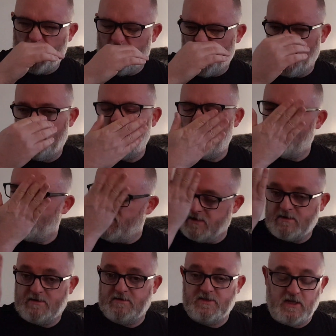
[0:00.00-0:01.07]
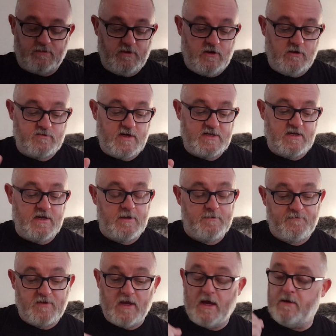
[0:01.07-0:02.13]
Oh, stick my nose right in it.
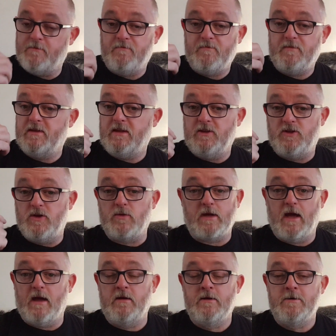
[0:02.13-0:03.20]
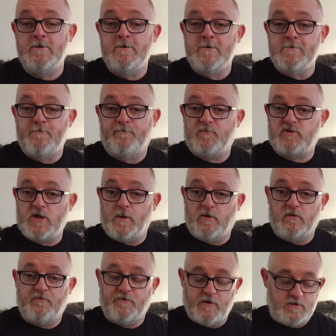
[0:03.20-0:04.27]
You do get
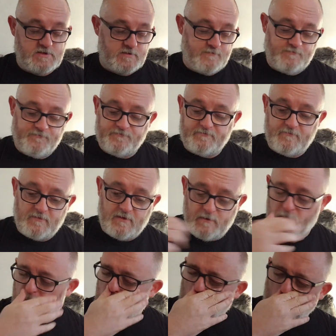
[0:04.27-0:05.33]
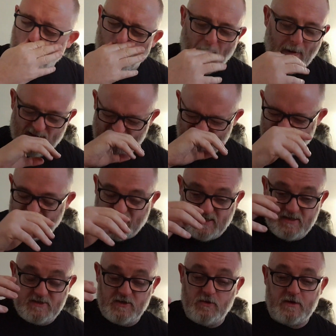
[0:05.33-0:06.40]
tropical fruit, you
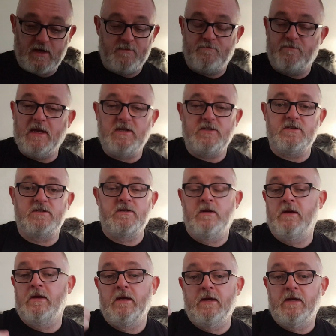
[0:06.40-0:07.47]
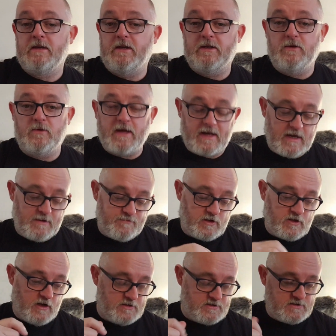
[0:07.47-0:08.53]
do get peaches, you do get
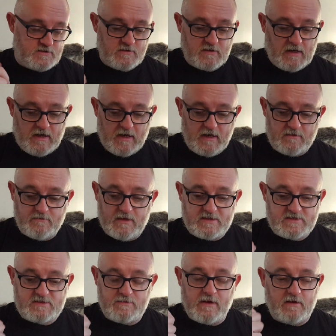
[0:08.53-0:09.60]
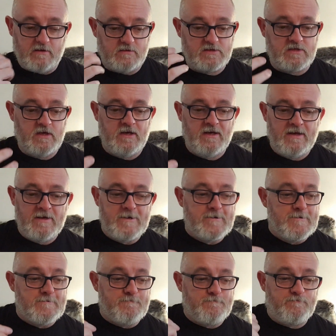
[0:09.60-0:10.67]
apricots. It smells
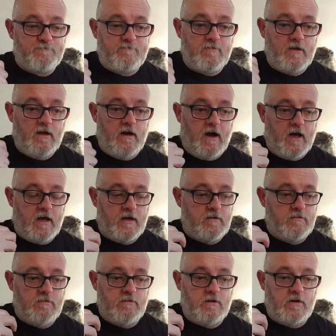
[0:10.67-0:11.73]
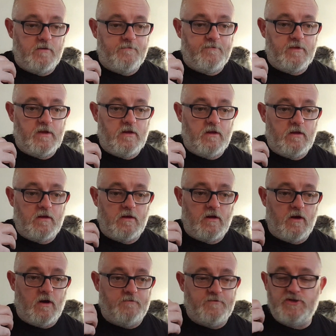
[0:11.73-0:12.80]

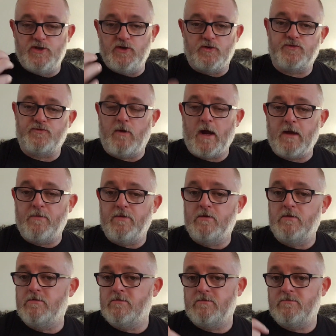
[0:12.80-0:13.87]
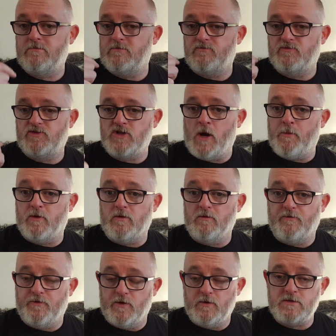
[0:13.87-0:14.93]
of just ripe tropical
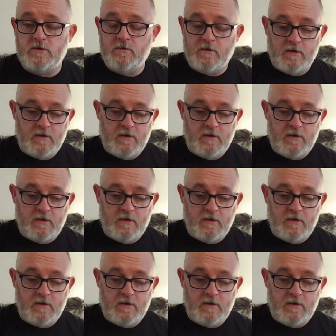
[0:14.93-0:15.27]
fruit.